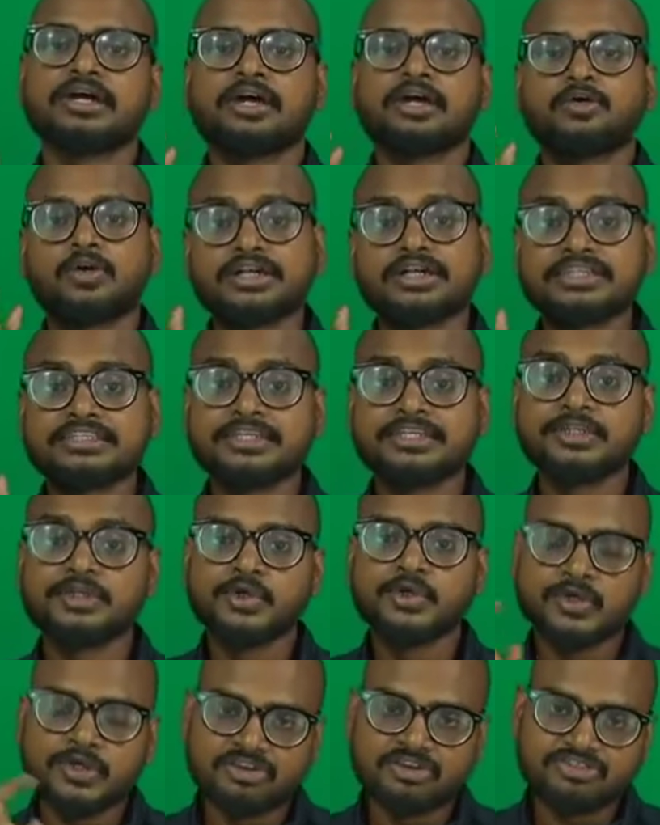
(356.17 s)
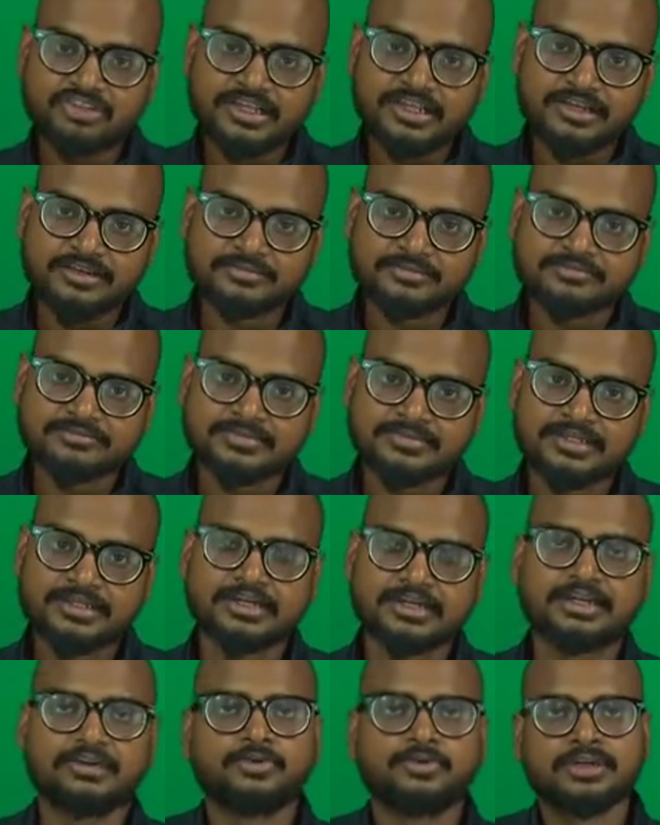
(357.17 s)
what is a nucleophile
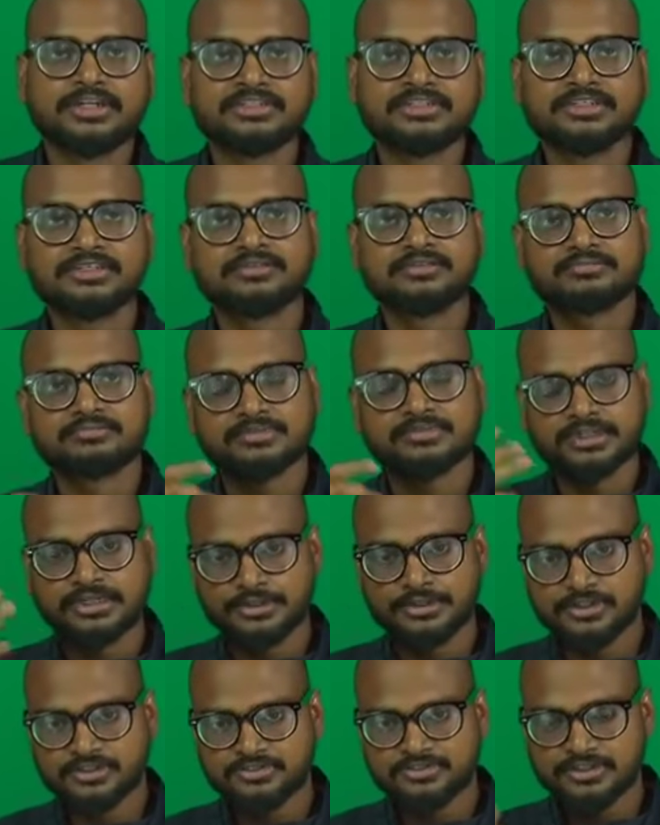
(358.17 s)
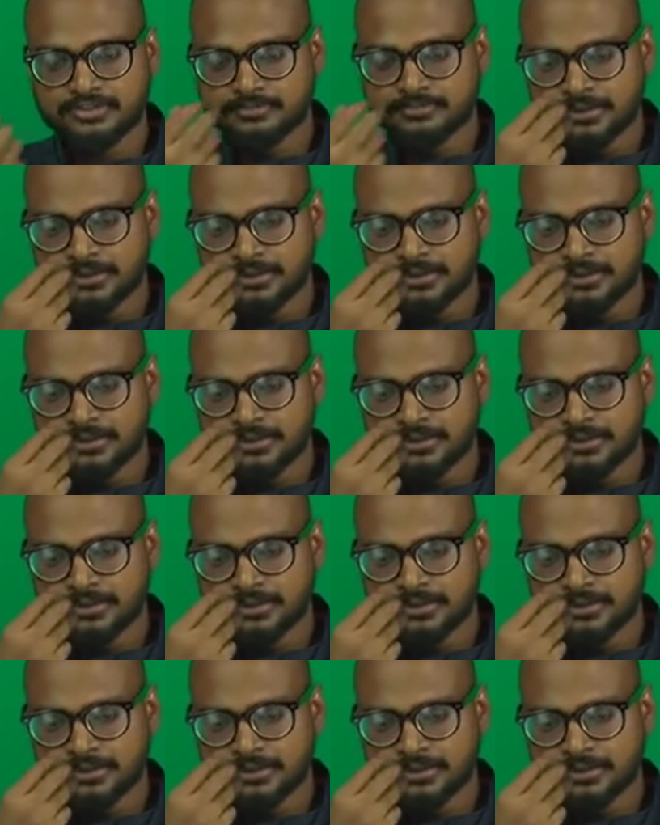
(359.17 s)
and what is an electrophile.